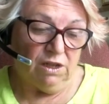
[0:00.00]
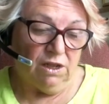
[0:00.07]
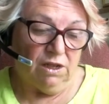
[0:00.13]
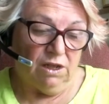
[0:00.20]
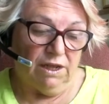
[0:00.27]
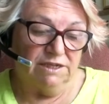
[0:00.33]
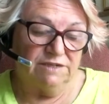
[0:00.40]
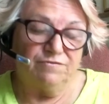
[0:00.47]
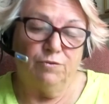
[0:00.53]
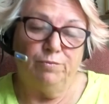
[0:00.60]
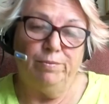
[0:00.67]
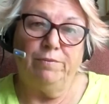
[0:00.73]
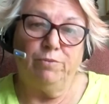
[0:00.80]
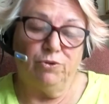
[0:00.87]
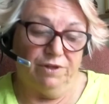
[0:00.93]
It's for
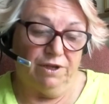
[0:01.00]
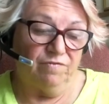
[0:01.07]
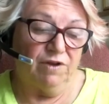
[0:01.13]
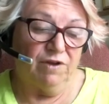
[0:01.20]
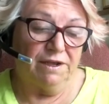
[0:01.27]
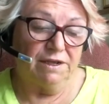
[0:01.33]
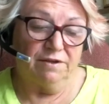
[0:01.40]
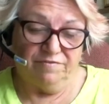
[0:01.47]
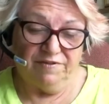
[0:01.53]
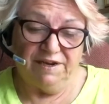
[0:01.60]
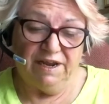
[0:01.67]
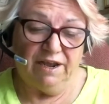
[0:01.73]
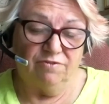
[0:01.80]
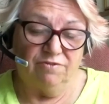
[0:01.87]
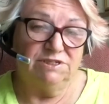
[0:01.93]
people that have
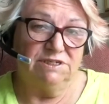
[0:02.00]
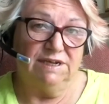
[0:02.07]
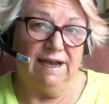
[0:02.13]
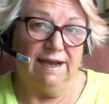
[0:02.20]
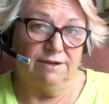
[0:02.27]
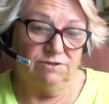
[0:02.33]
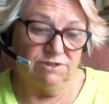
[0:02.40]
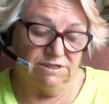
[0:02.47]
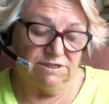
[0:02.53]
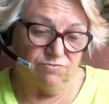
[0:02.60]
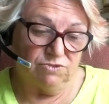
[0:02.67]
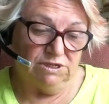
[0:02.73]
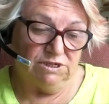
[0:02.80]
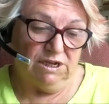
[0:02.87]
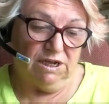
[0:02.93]
inherited a house
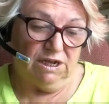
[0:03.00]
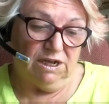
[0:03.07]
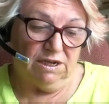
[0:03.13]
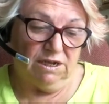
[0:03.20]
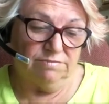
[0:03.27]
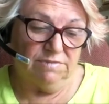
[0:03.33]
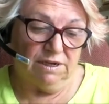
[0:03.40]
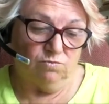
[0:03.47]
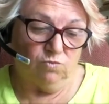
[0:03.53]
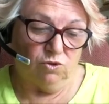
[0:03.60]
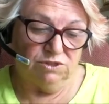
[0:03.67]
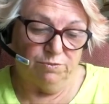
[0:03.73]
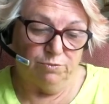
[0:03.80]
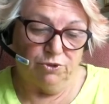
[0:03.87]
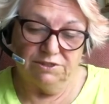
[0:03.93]
and want
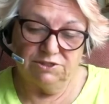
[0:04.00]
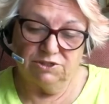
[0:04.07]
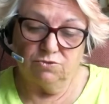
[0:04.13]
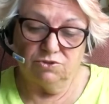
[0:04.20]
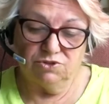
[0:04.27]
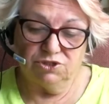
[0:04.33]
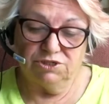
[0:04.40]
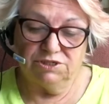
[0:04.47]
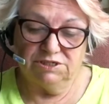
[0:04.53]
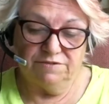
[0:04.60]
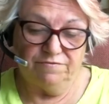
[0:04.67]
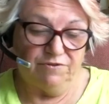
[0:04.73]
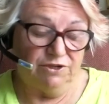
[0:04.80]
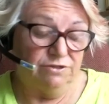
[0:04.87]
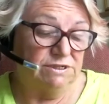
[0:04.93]
to put it to
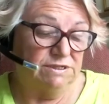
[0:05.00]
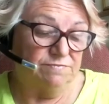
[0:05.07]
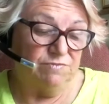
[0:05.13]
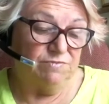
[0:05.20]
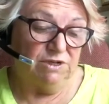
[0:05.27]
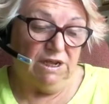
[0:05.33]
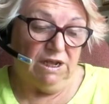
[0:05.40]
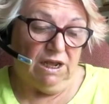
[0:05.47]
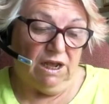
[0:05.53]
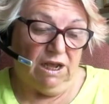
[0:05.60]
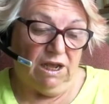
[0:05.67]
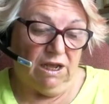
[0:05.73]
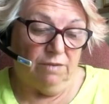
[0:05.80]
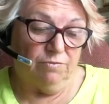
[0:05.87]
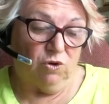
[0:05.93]
alternative use,
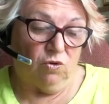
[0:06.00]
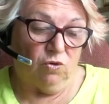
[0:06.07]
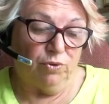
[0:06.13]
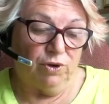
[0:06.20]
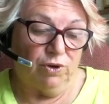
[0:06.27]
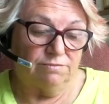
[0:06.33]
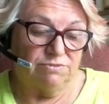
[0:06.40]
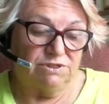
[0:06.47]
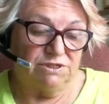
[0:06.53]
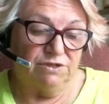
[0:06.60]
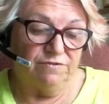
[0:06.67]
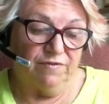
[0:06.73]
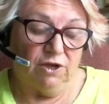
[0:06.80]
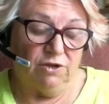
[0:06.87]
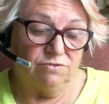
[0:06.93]
or perhaps
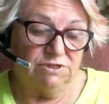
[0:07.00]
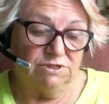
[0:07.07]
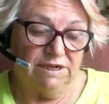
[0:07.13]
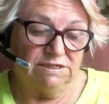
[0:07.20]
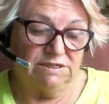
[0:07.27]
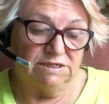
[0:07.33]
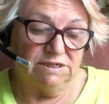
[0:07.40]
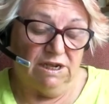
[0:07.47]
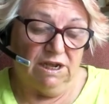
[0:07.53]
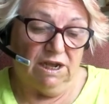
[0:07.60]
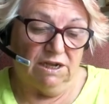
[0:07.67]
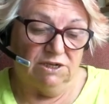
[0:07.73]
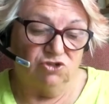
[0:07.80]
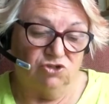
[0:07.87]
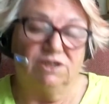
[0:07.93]
you've owned it
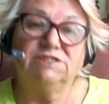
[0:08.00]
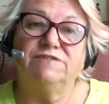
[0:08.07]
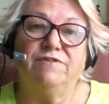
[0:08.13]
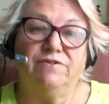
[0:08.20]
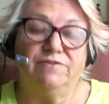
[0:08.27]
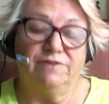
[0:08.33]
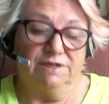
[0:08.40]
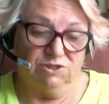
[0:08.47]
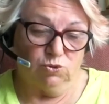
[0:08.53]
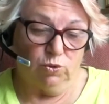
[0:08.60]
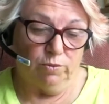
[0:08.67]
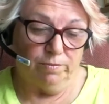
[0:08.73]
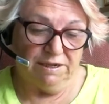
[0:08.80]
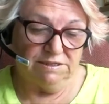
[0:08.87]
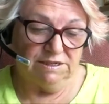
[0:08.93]
and transferring it to a
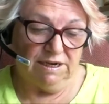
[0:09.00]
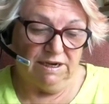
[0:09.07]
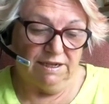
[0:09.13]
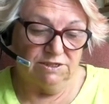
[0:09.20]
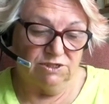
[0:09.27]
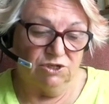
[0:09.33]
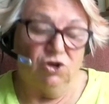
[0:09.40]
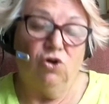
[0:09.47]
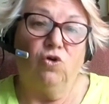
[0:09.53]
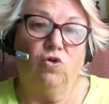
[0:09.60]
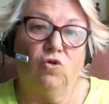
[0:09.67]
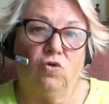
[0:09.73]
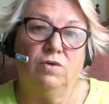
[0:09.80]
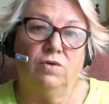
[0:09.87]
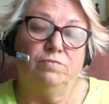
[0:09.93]
buy-to-let,
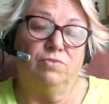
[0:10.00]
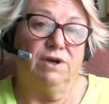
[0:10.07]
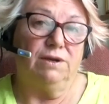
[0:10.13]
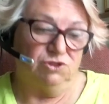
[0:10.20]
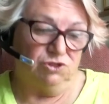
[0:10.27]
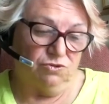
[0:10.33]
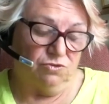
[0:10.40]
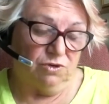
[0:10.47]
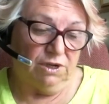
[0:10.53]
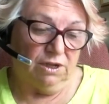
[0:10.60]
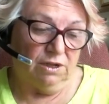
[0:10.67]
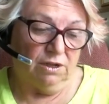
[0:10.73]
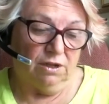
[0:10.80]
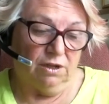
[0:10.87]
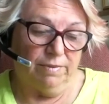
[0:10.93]
or perhaps you're
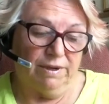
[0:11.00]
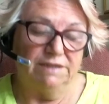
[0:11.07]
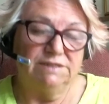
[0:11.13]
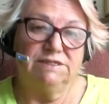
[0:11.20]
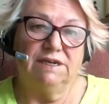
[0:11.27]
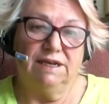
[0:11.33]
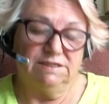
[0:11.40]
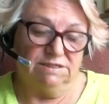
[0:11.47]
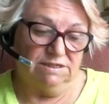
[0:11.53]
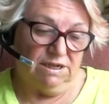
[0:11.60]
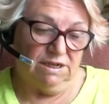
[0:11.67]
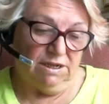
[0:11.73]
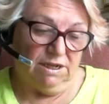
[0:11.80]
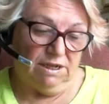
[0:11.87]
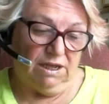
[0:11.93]
a buy-to-let
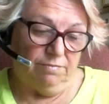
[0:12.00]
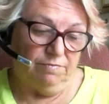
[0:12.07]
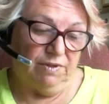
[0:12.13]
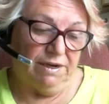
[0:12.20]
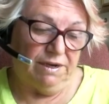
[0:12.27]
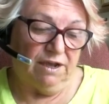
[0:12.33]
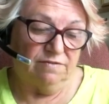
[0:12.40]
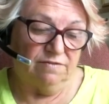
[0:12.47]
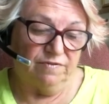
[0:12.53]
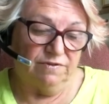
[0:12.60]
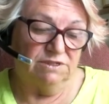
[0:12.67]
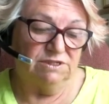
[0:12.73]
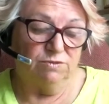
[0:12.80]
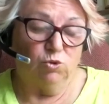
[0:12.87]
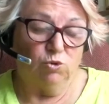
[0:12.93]
and have
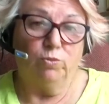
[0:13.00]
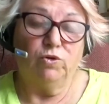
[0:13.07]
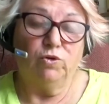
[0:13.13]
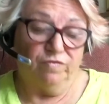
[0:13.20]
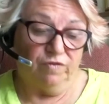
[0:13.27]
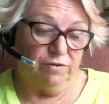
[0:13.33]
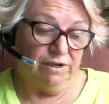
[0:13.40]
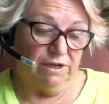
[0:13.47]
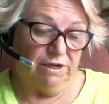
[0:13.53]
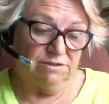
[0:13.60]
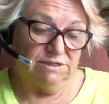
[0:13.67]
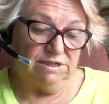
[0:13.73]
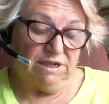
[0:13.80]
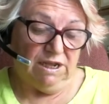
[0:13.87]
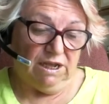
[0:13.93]
small portfolios
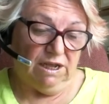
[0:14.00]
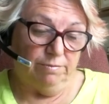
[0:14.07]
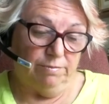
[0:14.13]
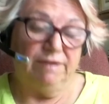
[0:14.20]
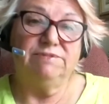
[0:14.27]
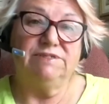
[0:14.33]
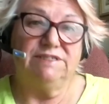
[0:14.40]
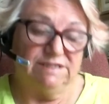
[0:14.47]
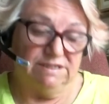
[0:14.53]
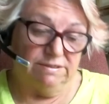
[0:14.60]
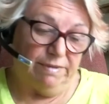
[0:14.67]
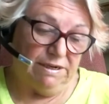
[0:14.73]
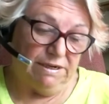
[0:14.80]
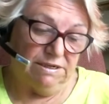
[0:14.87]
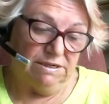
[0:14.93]
up to 6
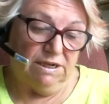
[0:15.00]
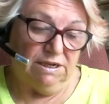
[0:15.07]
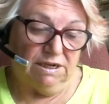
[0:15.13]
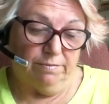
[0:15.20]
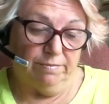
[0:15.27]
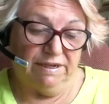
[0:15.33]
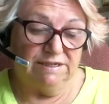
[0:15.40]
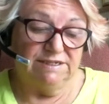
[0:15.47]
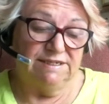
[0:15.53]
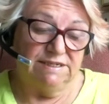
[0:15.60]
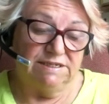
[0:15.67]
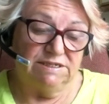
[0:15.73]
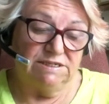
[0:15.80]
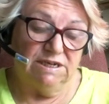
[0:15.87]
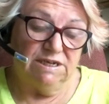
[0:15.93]
million can be
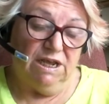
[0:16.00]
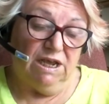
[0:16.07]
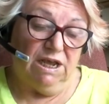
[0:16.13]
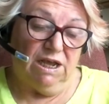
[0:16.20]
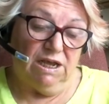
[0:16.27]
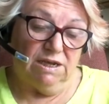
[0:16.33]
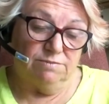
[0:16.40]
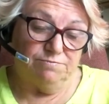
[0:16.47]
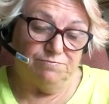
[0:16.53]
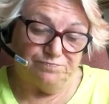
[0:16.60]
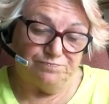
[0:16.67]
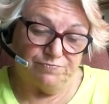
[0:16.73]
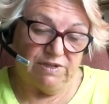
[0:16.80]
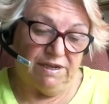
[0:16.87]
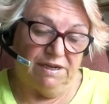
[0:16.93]
considered,
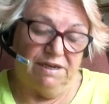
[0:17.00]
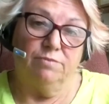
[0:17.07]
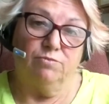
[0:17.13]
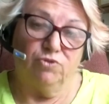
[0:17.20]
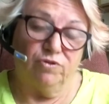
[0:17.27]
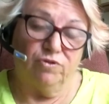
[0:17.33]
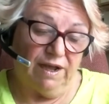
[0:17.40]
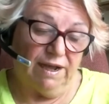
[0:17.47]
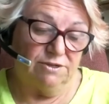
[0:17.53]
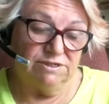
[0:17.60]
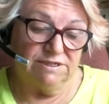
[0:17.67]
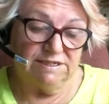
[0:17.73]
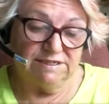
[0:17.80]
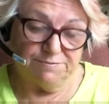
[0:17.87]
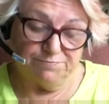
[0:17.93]
any number of houses